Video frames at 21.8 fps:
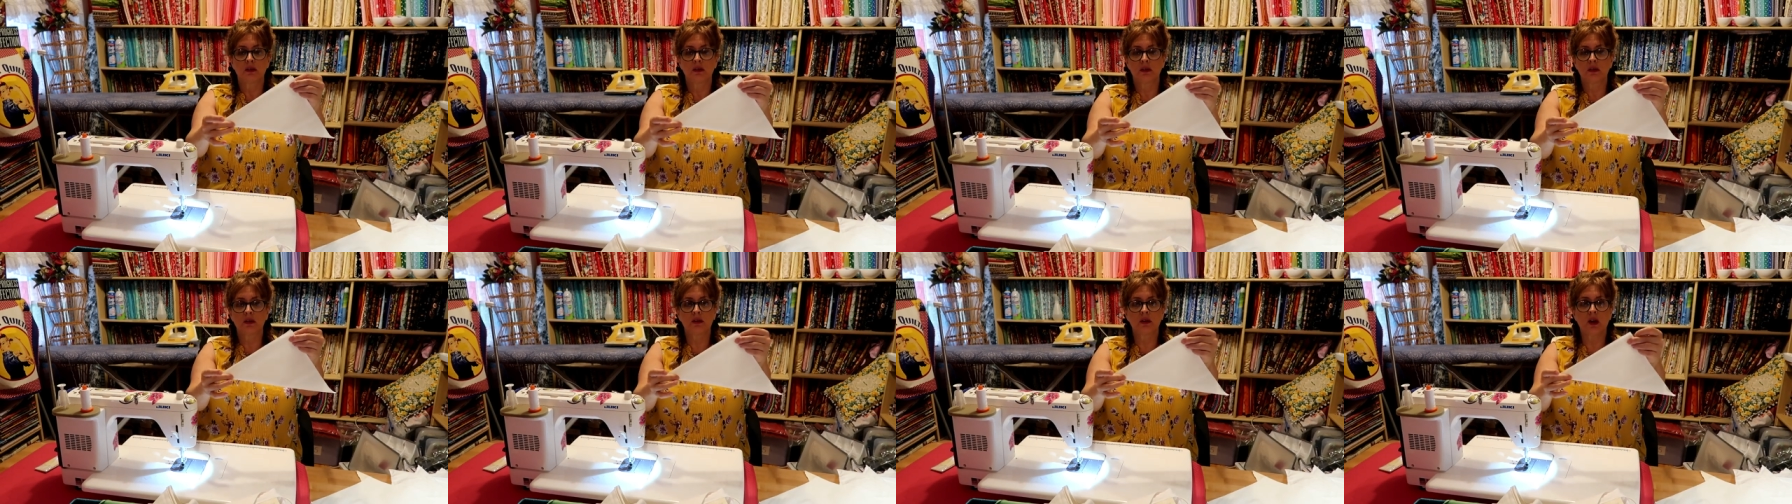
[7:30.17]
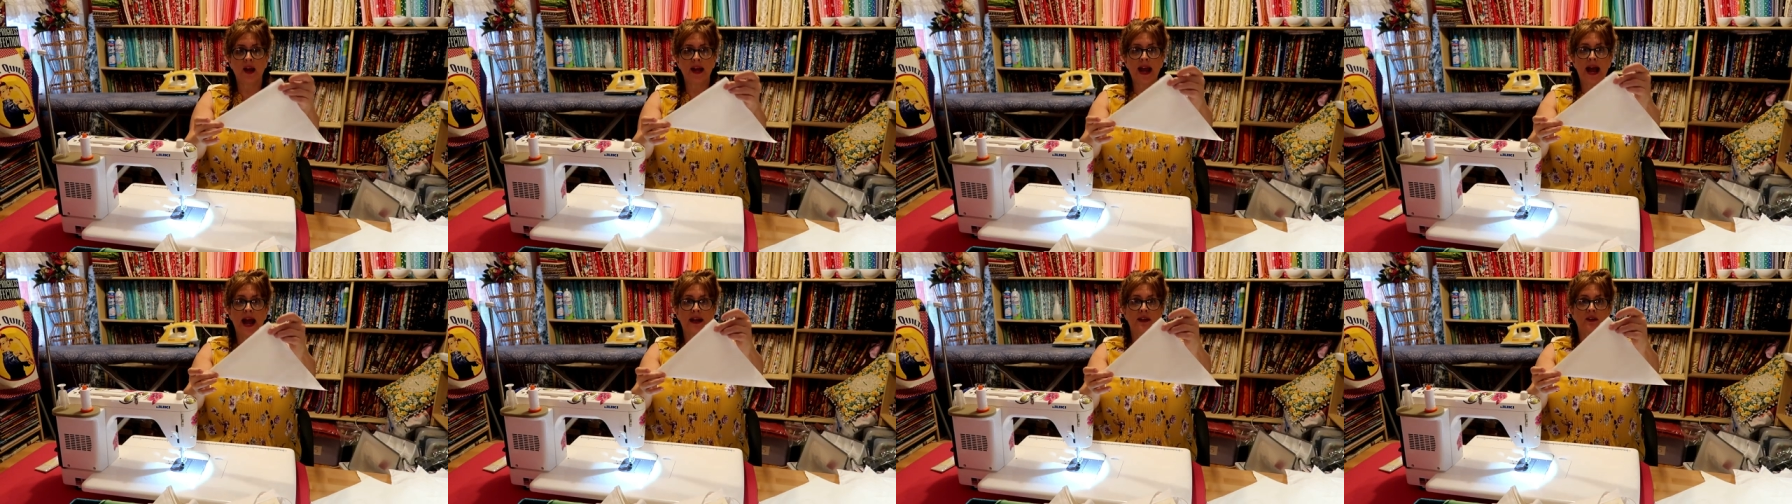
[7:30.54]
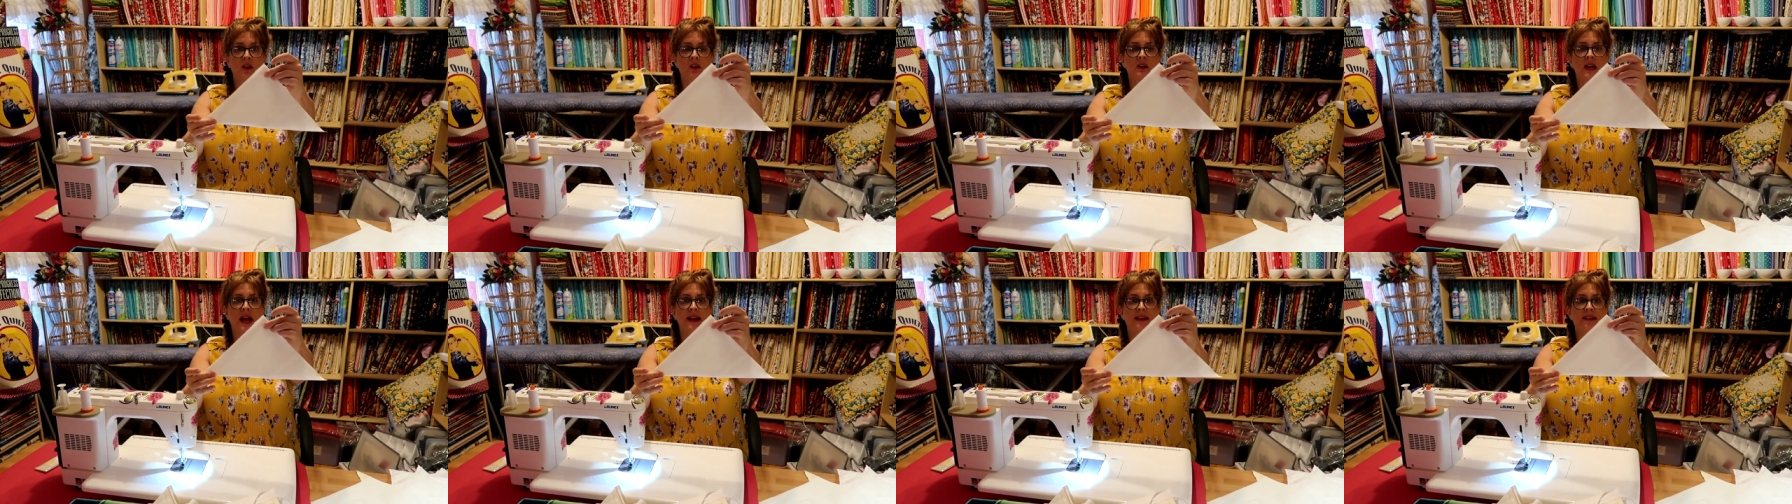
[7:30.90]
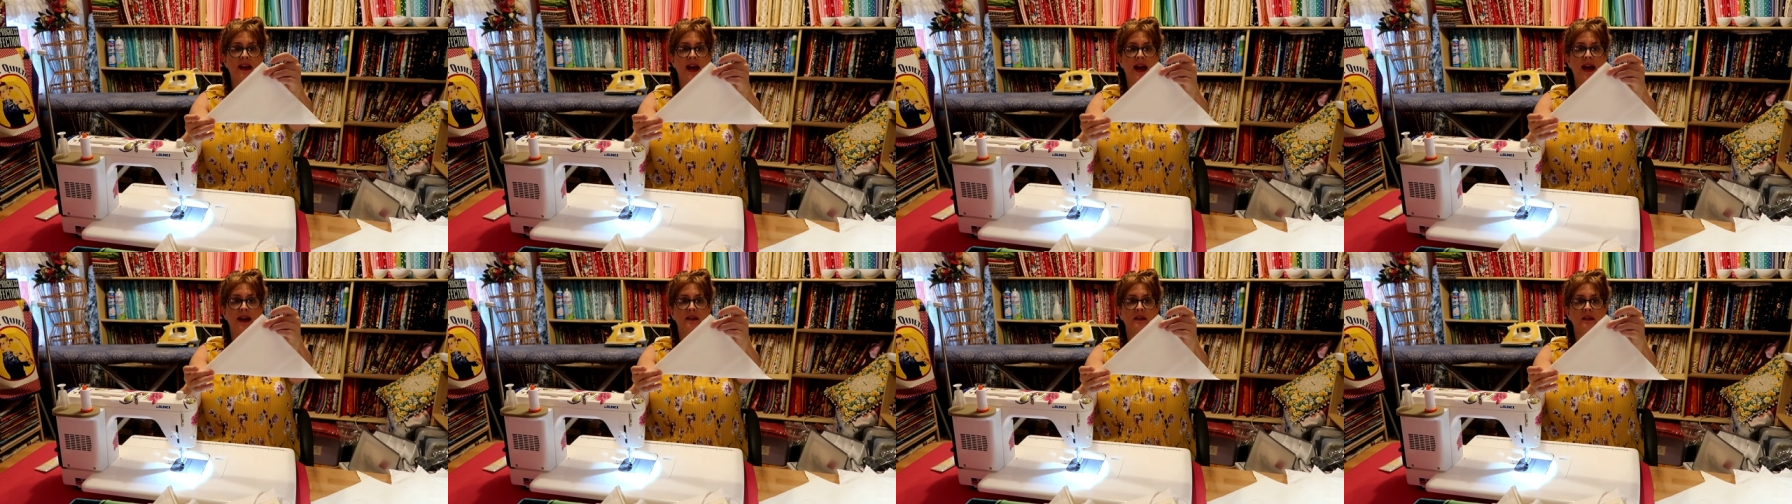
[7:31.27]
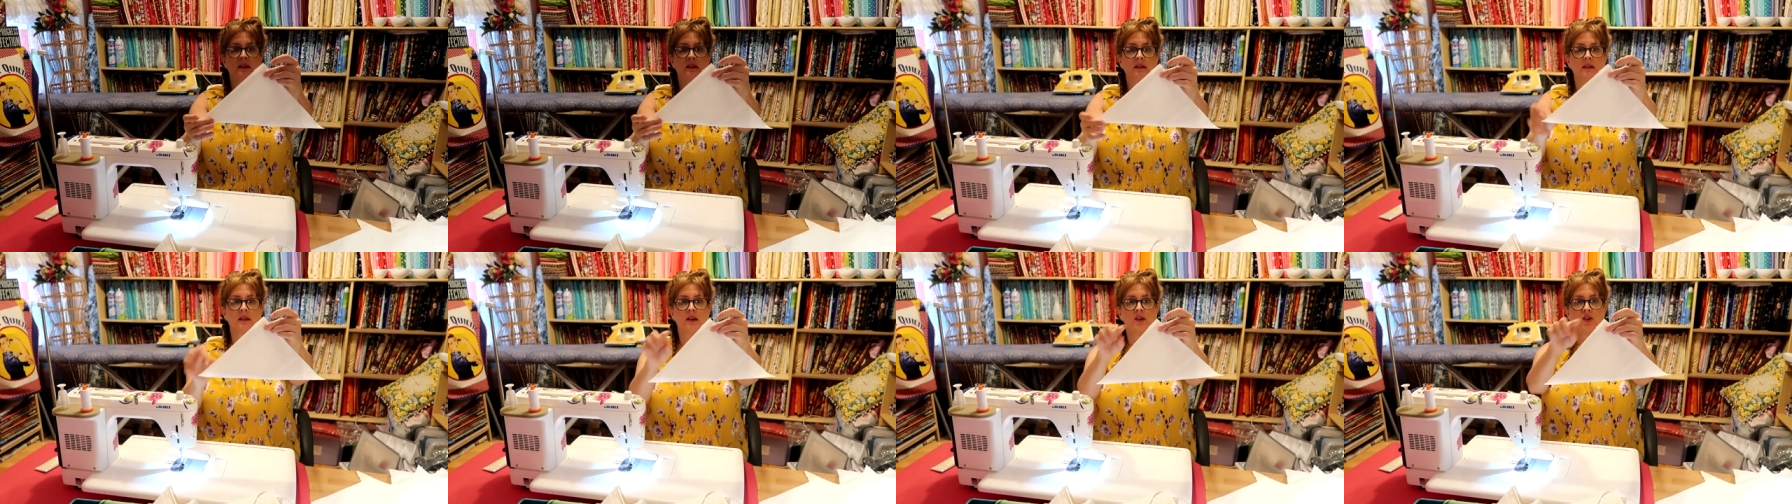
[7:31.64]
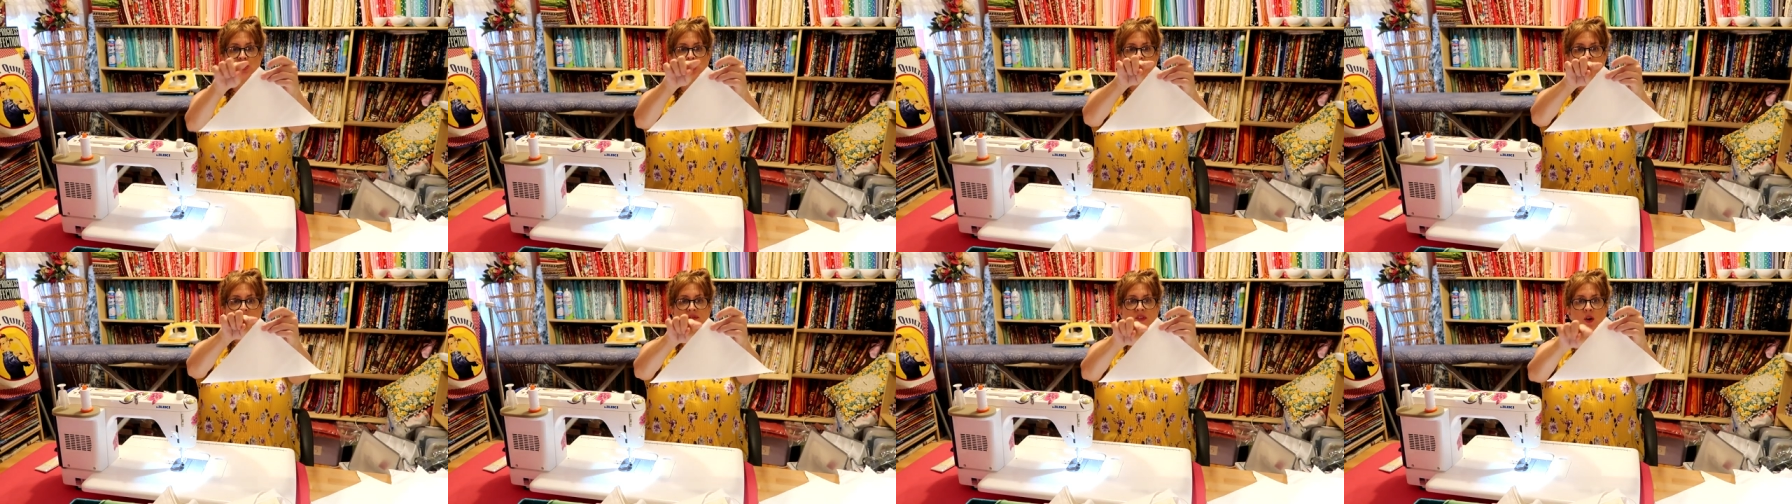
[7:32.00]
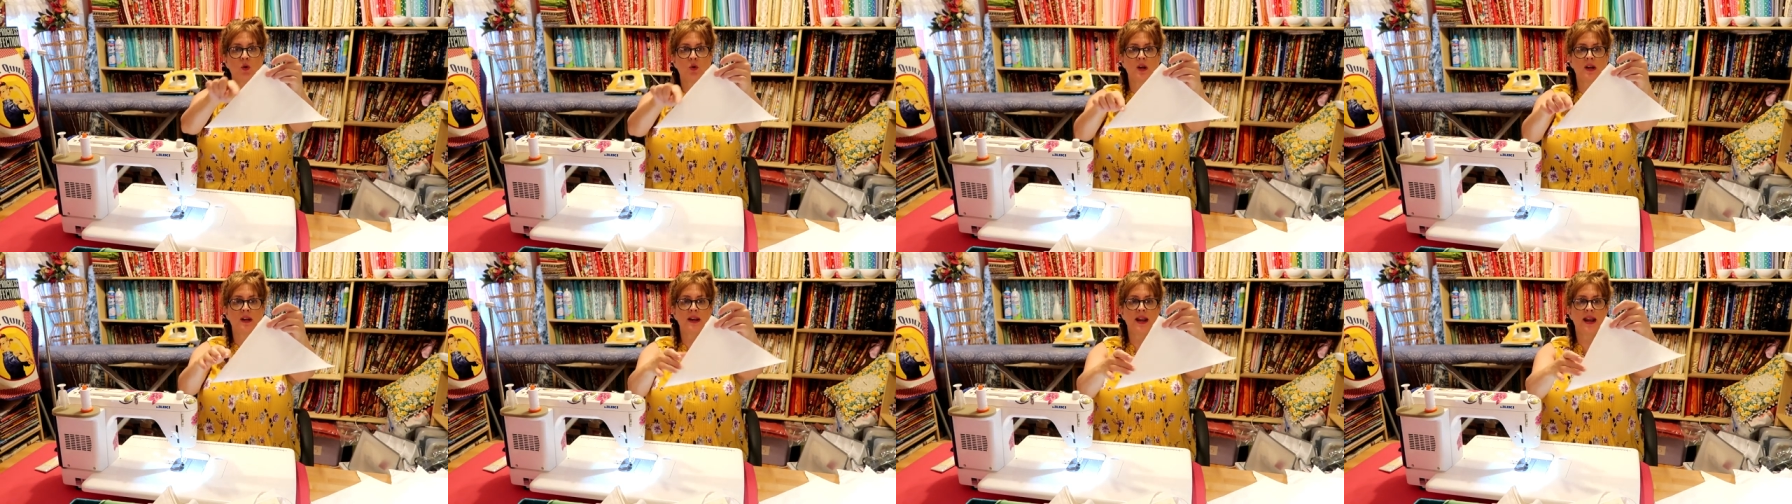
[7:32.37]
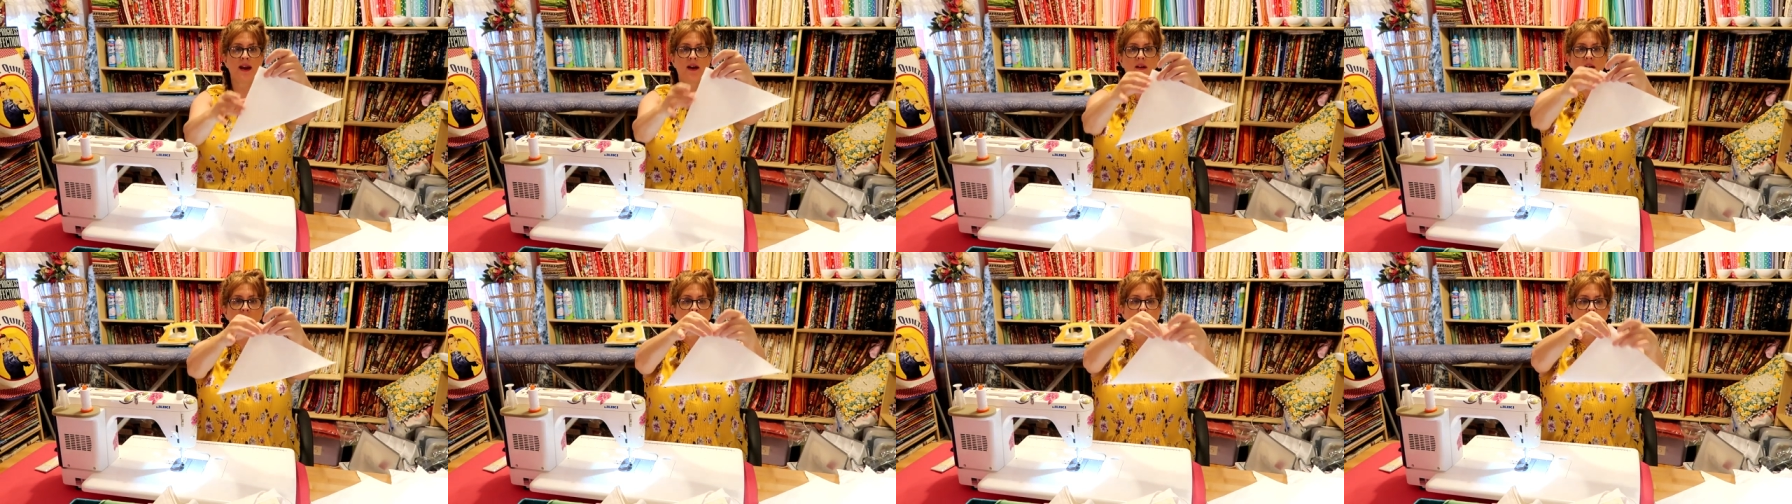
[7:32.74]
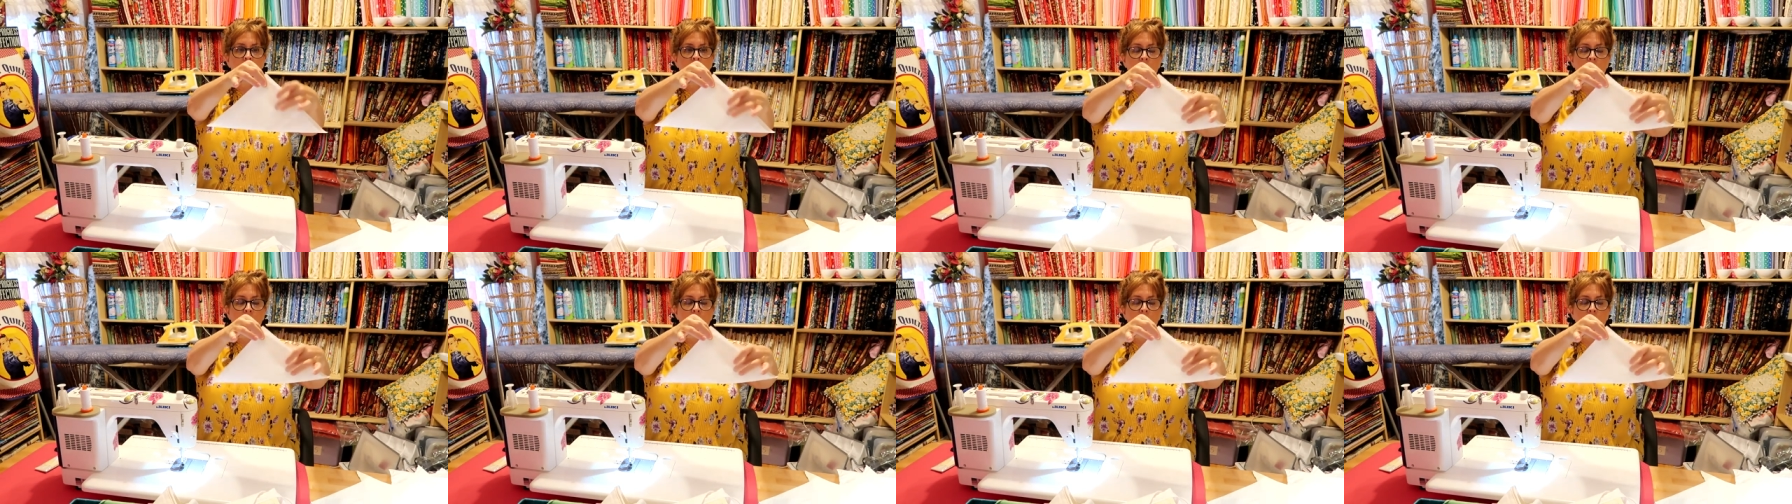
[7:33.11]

the diagonal like that. You just fold it there.